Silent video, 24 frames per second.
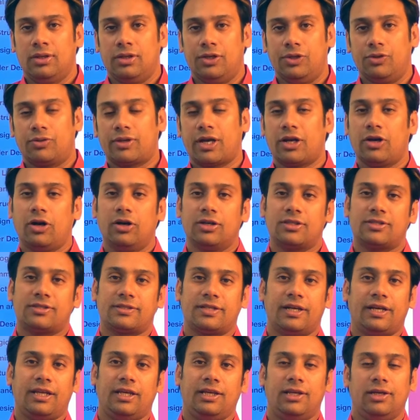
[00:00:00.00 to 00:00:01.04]
You cannot
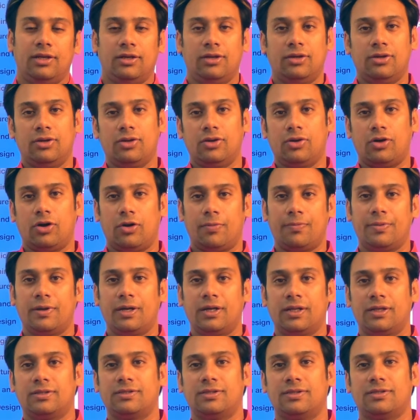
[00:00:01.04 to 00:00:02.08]
study
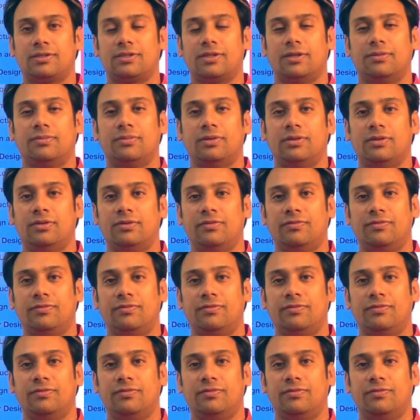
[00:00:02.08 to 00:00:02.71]
operating system